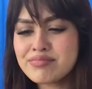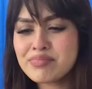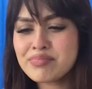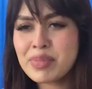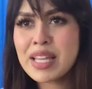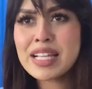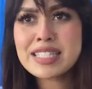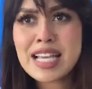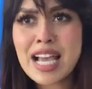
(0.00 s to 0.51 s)

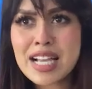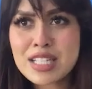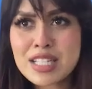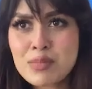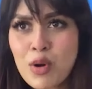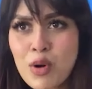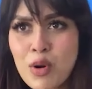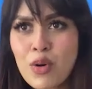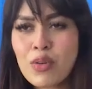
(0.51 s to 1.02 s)
being taxed
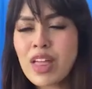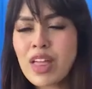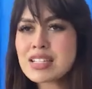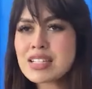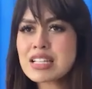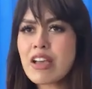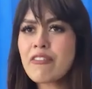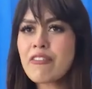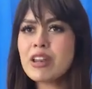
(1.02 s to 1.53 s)
more. That's
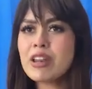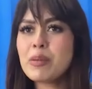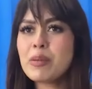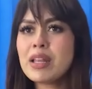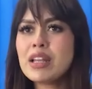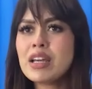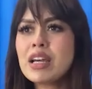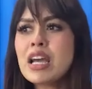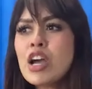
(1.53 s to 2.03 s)
definitely been
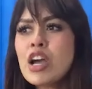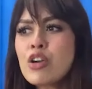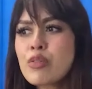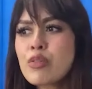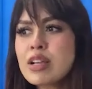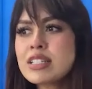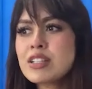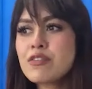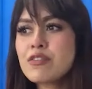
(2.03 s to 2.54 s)
a
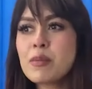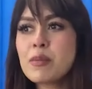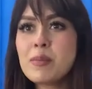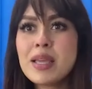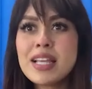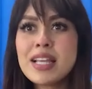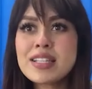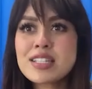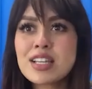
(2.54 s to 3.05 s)
reason for
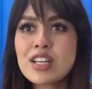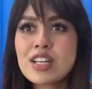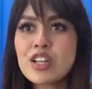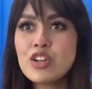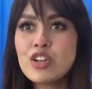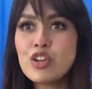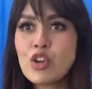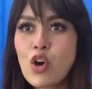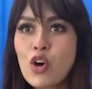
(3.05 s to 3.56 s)
me to
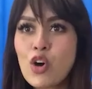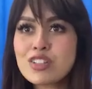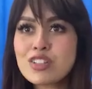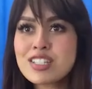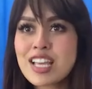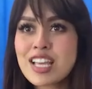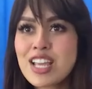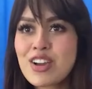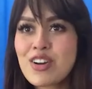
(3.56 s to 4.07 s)
not
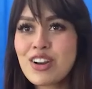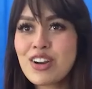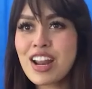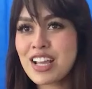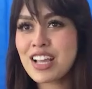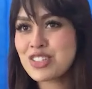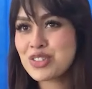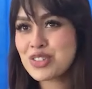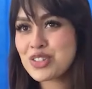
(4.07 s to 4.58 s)
take on
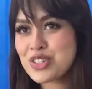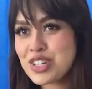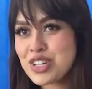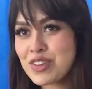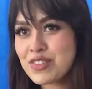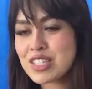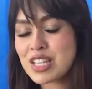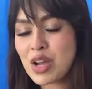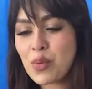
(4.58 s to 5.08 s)
extra
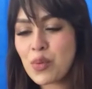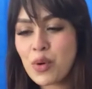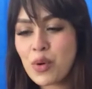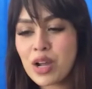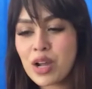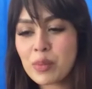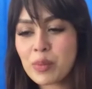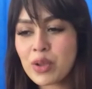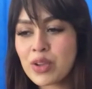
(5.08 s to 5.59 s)
shifts at
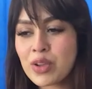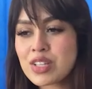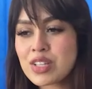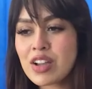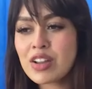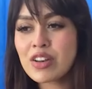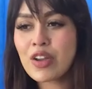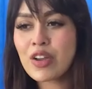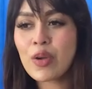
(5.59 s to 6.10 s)
work, because I
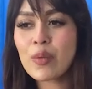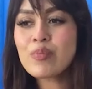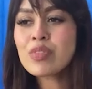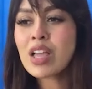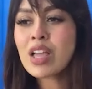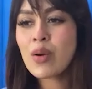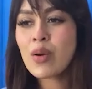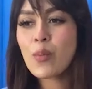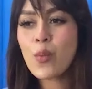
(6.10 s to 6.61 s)
know
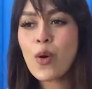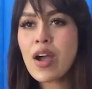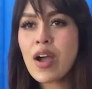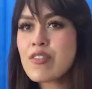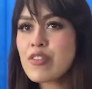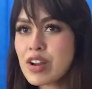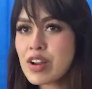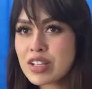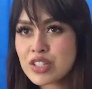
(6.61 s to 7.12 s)

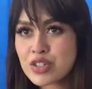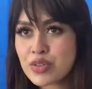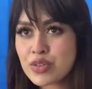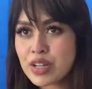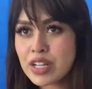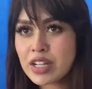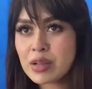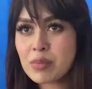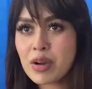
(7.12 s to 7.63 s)
whatever extra
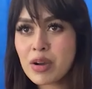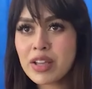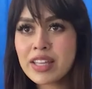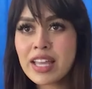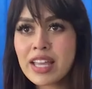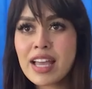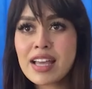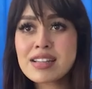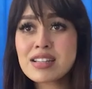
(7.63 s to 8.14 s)
income I
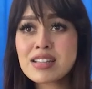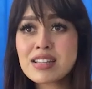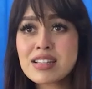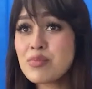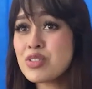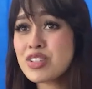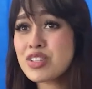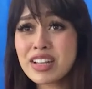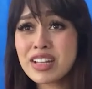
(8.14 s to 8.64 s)
get, I'm
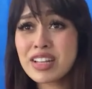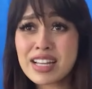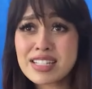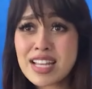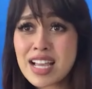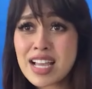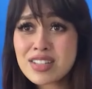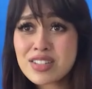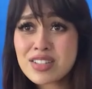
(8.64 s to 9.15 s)
just going to get
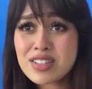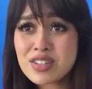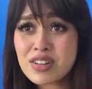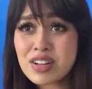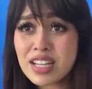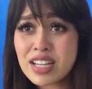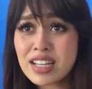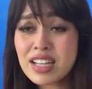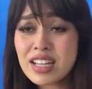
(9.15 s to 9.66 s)
taxed
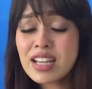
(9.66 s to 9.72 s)
on it.